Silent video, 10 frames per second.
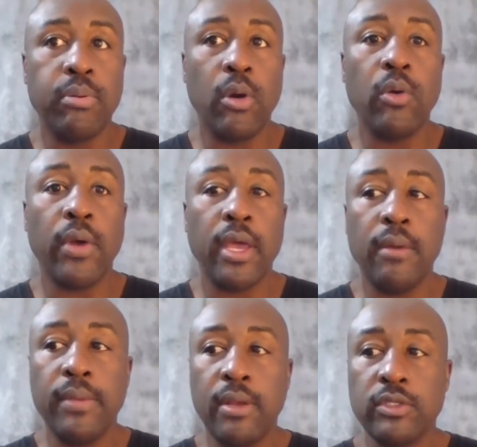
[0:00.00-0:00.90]

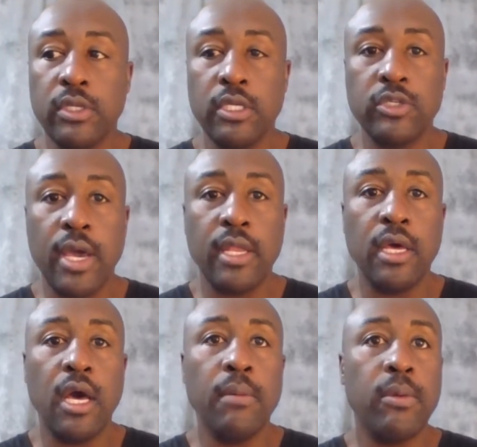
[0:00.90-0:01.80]
program, and I was going to try
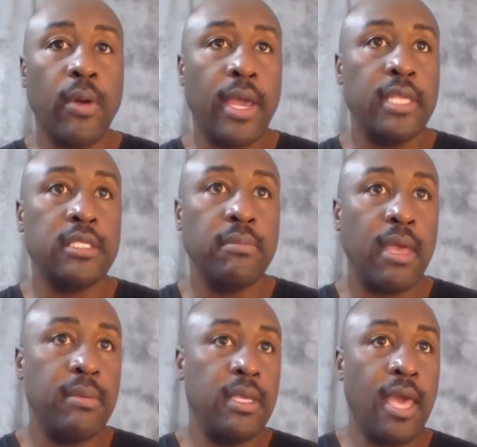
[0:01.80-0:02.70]
to upgrade to
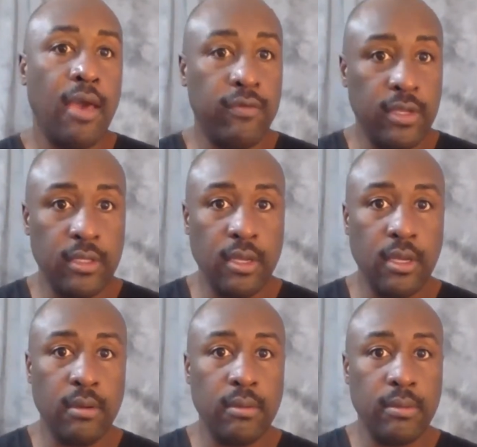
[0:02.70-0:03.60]
maybe having
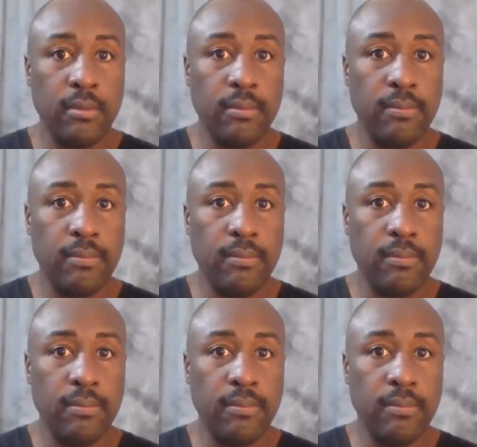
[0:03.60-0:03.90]
the